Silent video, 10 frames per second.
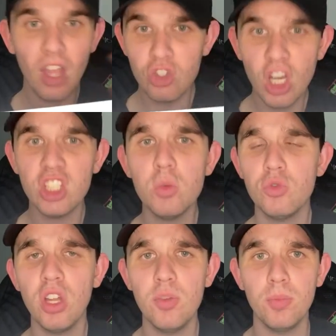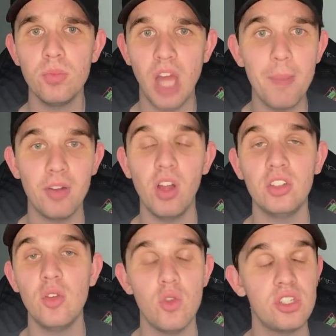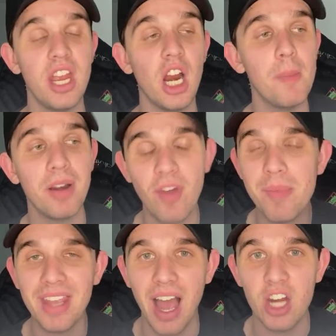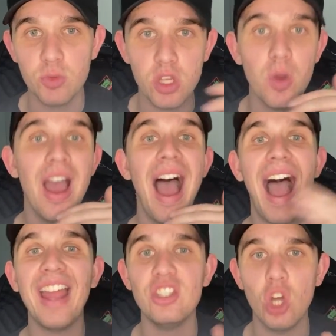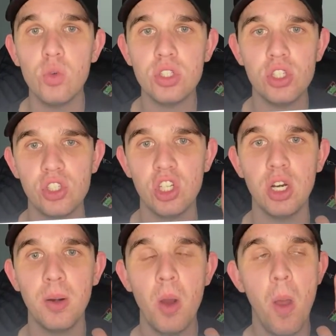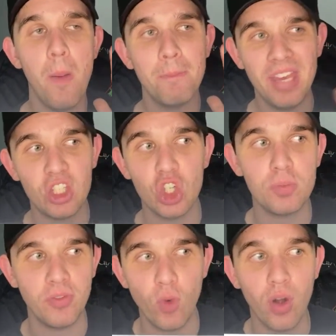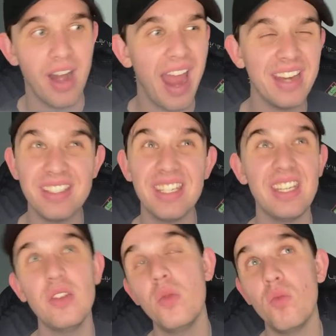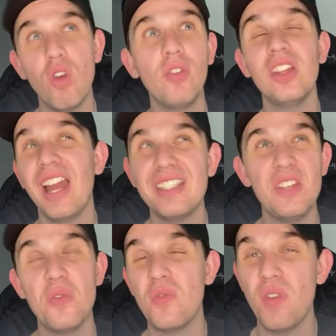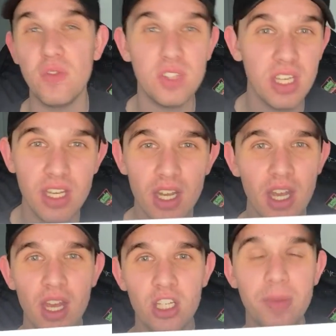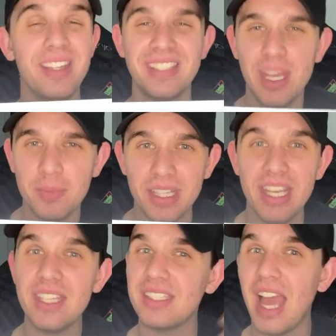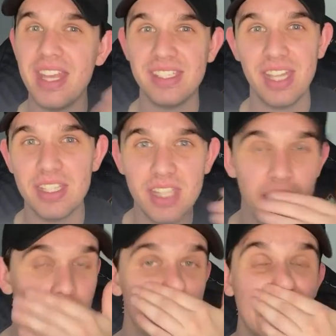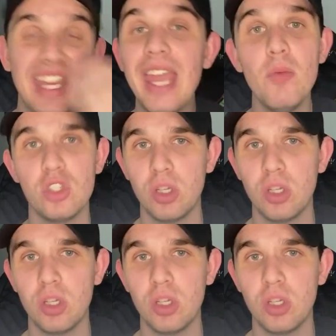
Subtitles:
Johnson was really dominant relative to his era, but if I'm being honest with you, I don't consider pitchers before roughly 1950 to be in the same league as guys since then, because the game was